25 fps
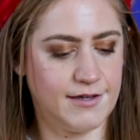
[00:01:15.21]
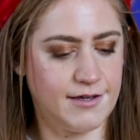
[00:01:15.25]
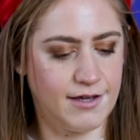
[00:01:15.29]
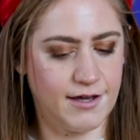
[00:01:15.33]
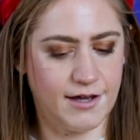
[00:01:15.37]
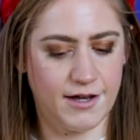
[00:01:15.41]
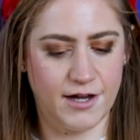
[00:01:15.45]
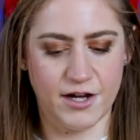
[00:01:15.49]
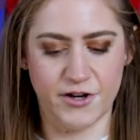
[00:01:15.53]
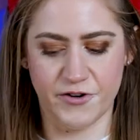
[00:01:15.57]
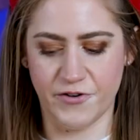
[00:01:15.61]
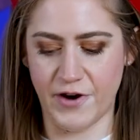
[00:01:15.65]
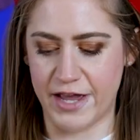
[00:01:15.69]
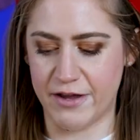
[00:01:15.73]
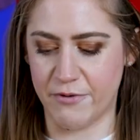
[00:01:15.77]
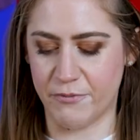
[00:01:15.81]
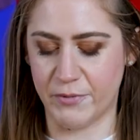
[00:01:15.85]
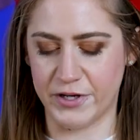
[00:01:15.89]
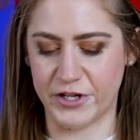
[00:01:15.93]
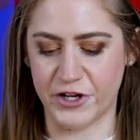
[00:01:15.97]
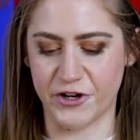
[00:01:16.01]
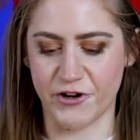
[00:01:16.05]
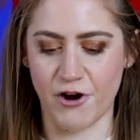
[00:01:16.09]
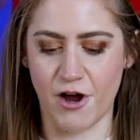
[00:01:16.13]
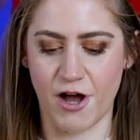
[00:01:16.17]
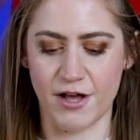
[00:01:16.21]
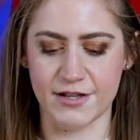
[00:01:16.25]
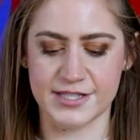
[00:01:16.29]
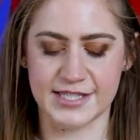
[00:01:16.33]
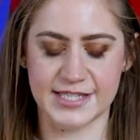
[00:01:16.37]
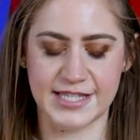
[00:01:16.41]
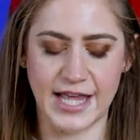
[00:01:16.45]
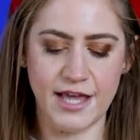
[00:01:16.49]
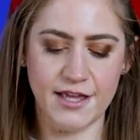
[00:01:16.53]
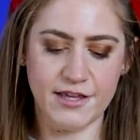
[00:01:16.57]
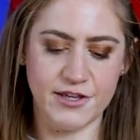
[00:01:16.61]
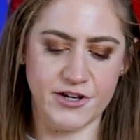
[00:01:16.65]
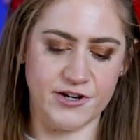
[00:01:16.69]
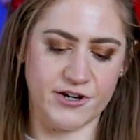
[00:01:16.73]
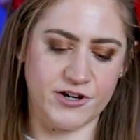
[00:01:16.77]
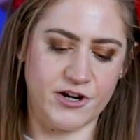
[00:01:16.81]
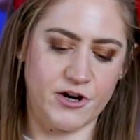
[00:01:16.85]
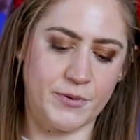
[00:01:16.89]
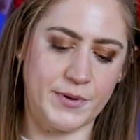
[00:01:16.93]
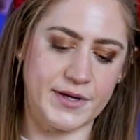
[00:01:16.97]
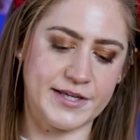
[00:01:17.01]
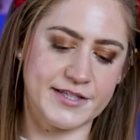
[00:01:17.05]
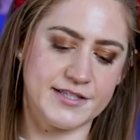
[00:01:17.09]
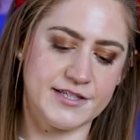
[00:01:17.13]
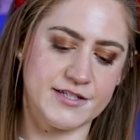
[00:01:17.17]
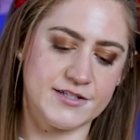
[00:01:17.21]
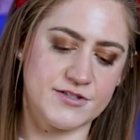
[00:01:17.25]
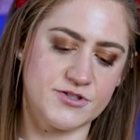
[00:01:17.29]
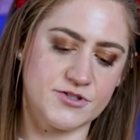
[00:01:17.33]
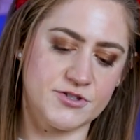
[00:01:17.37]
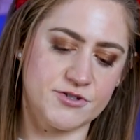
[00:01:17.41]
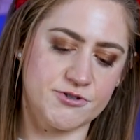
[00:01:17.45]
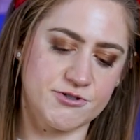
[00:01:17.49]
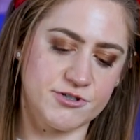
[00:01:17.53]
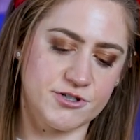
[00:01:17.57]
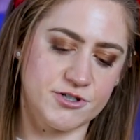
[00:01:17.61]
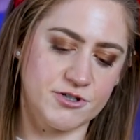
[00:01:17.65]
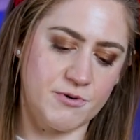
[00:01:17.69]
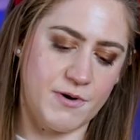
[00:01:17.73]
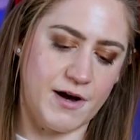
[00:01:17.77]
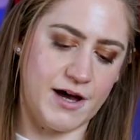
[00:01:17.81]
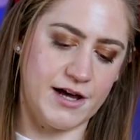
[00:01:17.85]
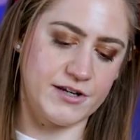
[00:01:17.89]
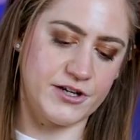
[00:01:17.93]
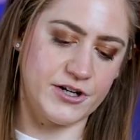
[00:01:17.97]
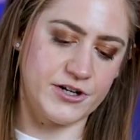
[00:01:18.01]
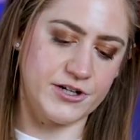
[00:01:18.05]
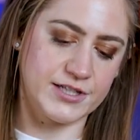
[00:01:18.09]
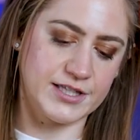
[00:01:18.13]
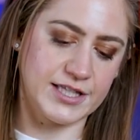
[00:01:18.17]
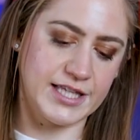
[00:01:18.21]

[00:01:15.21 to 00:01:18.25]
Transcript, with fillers: All right, when you're all set, you're going to screw on your